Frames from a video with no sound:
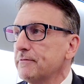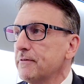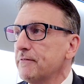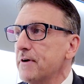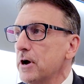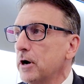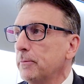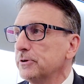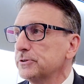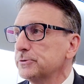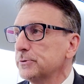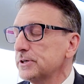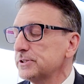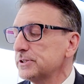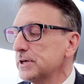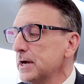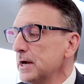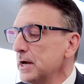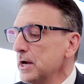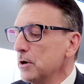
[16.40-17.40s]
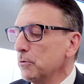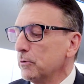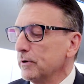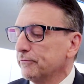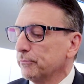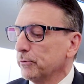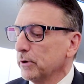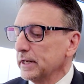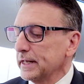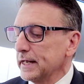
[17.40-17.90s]
have available to us,
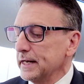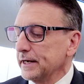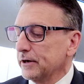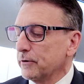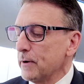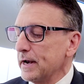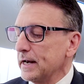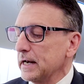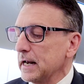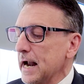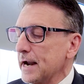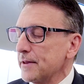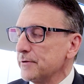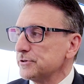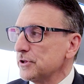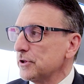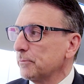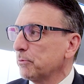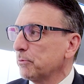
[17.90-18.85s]
we've really integrated a lot of those other